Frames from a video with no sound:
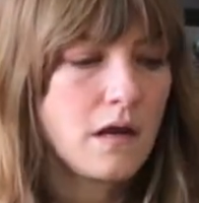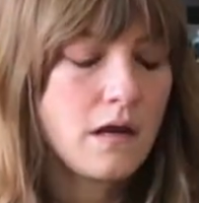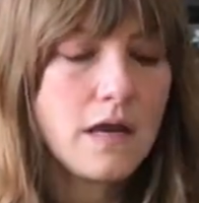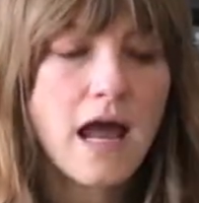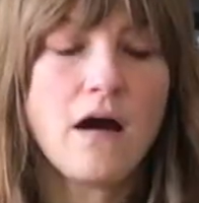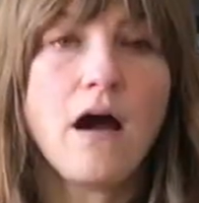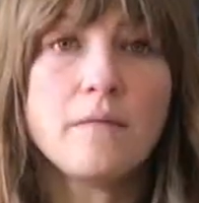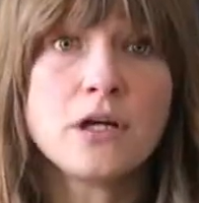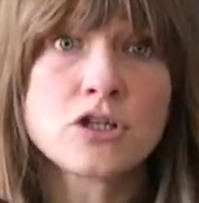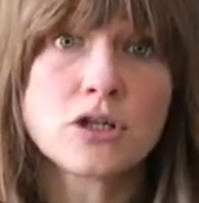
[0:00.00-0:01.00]
Now, I'm
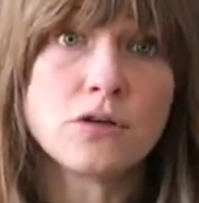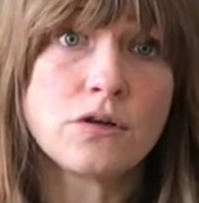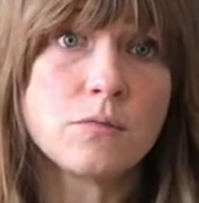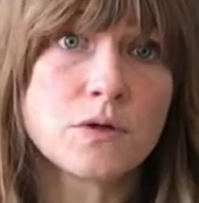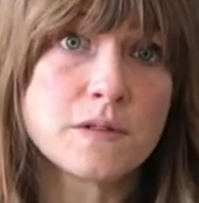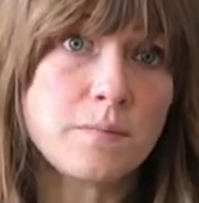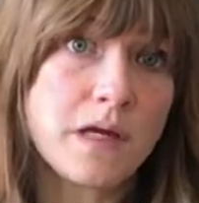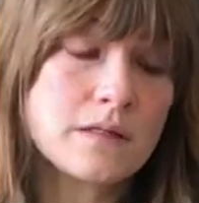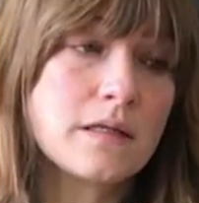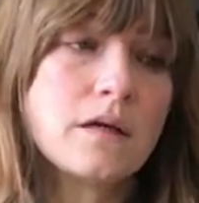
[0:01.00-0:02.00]
going to show you the most
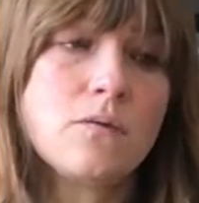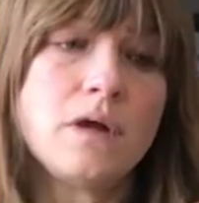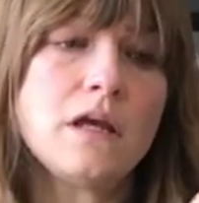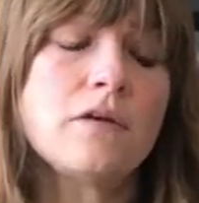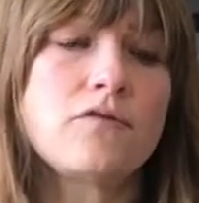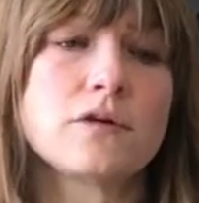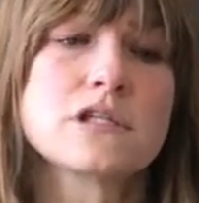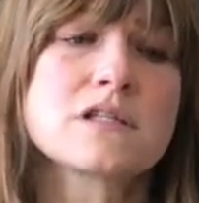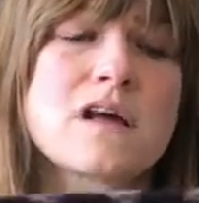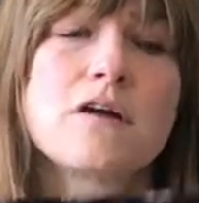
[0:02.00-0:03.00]
basic weave, which
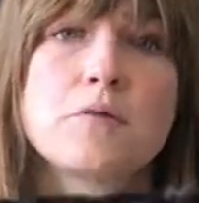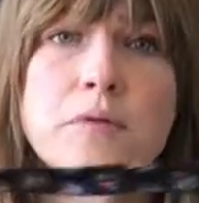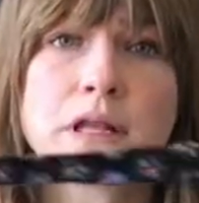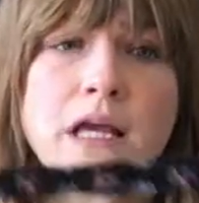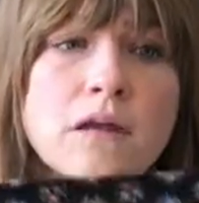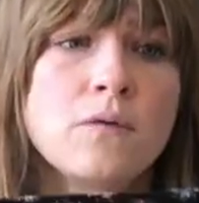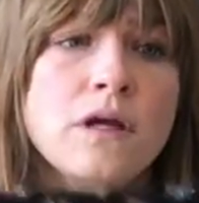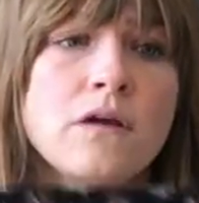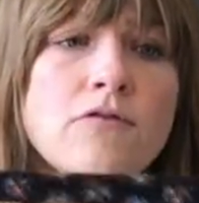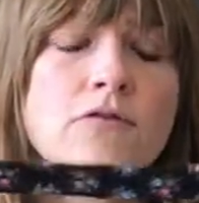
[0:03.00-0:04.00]
is called a plain
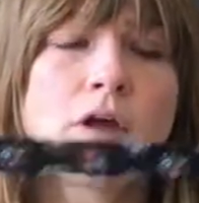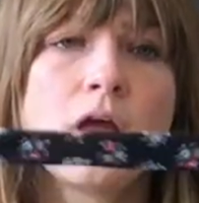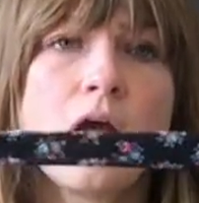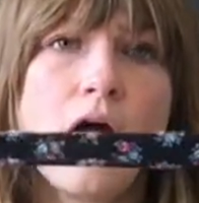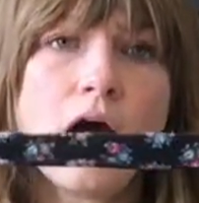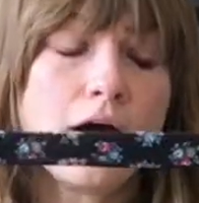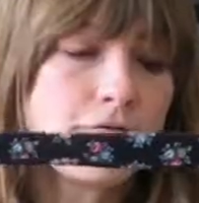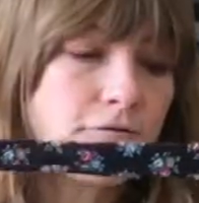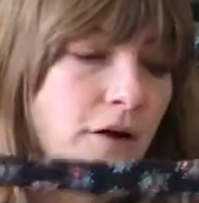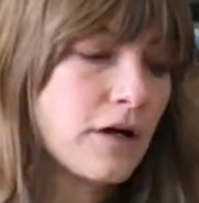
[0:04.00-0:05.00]
weave,
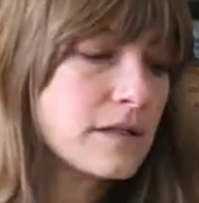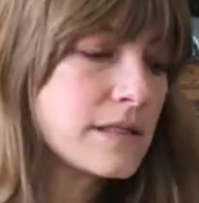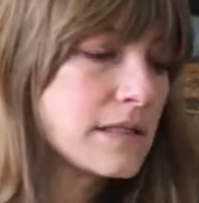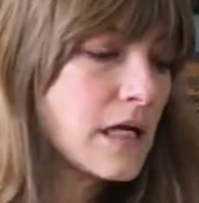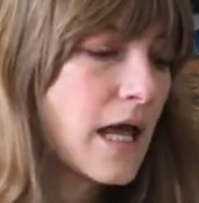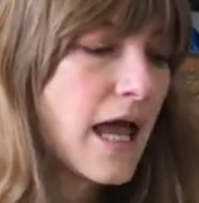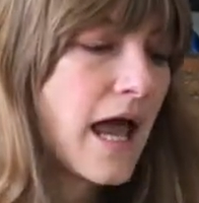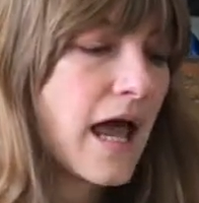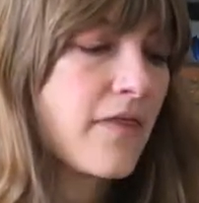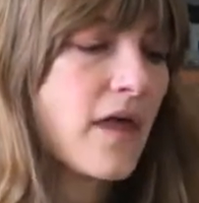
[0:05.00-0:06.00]
first,
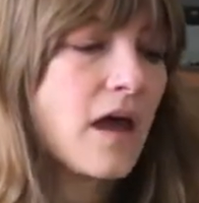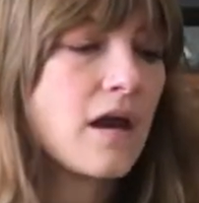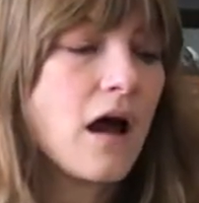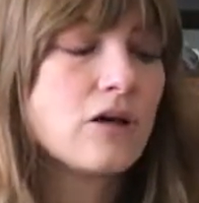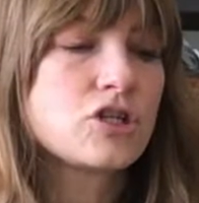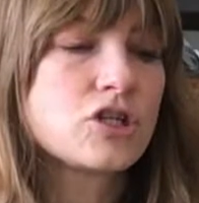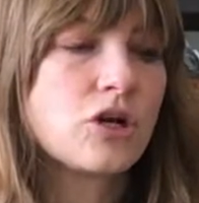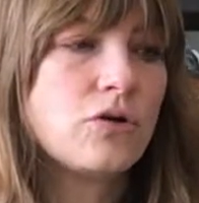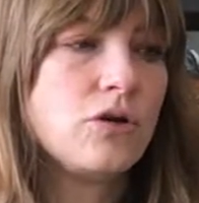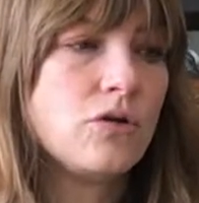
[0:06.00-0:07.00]
and then I'll
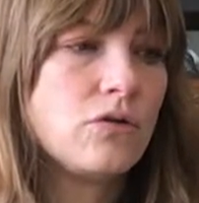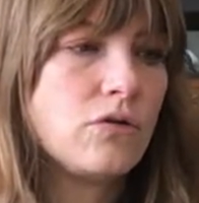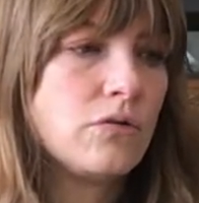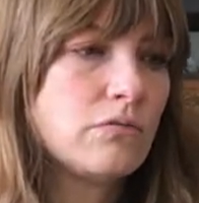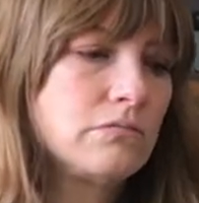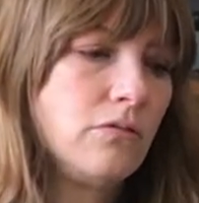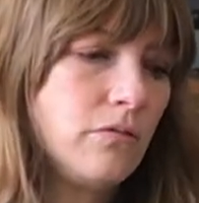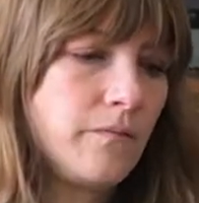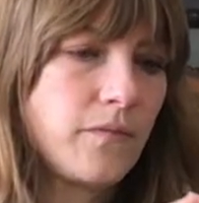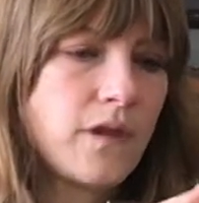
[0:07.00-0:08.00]
show you
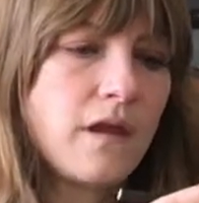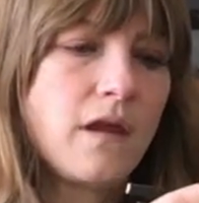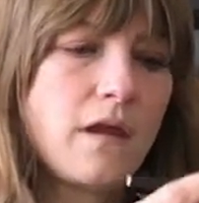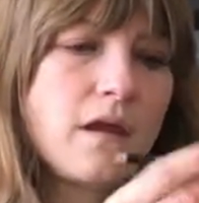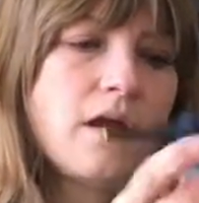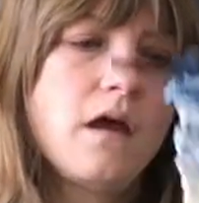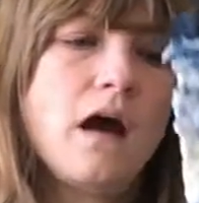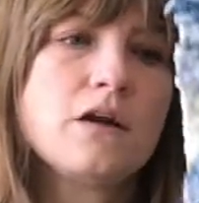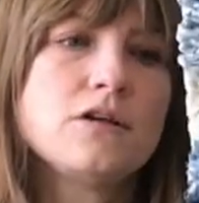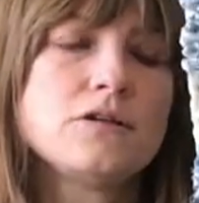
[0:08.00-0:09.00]

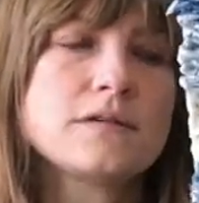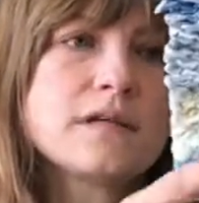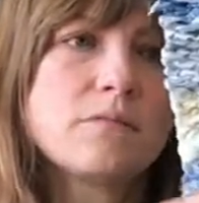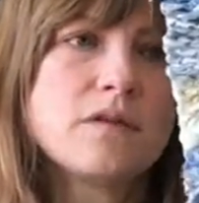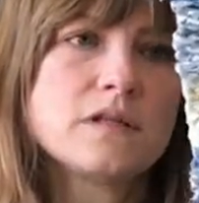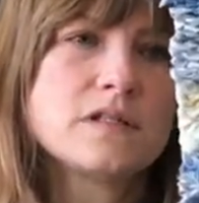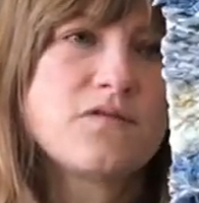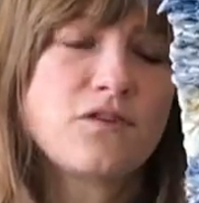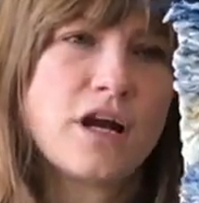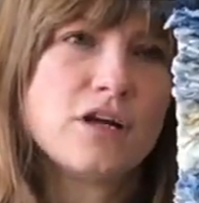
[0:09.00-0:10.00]
how to do some of this
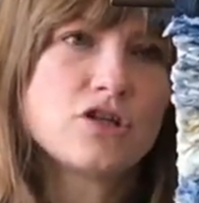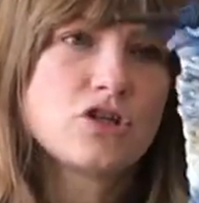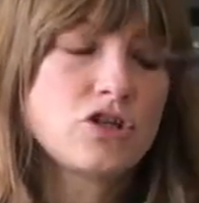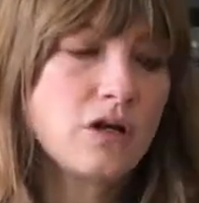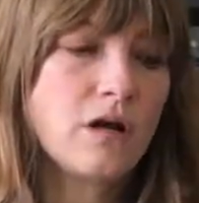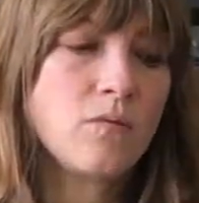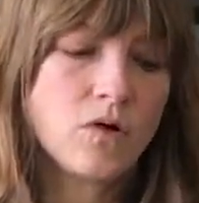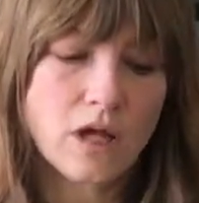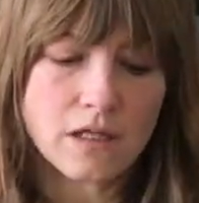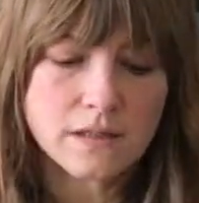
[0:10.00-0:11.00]
fringe, and we'll
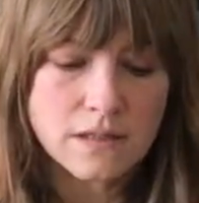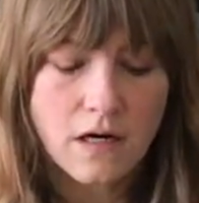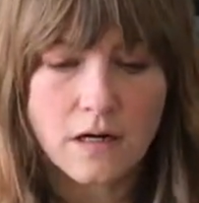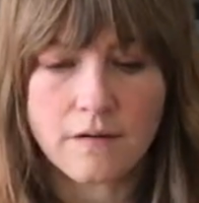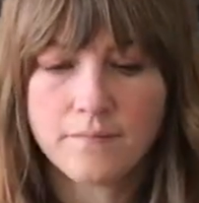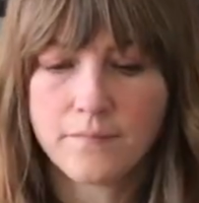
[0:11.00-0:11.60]
get started.